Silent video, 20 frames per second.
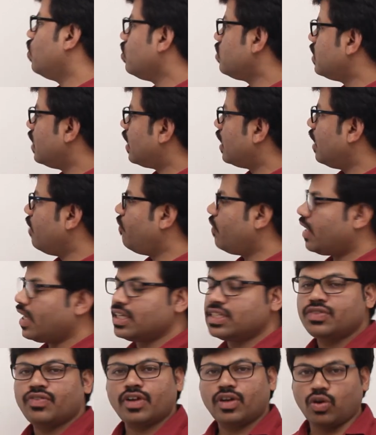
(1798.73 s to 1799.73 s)
no
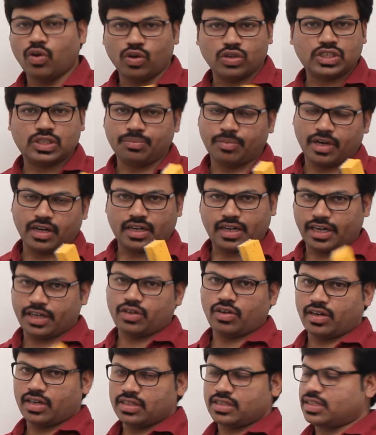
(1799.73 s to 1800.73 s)
significance for host part. Try
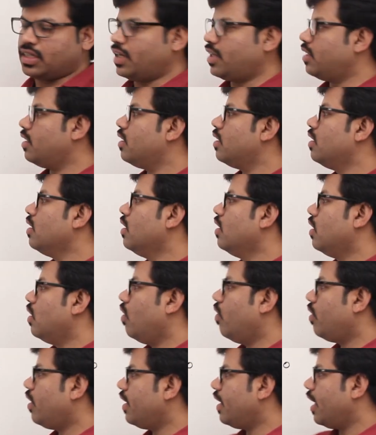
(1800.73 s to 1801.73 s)
to understand.
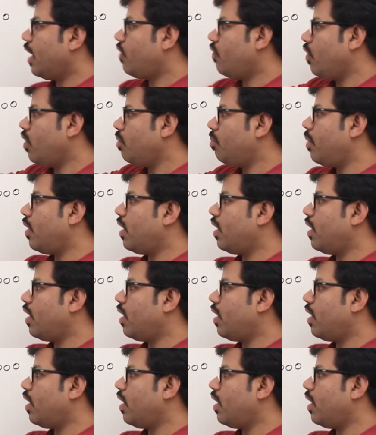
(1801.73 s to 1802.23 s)
Only network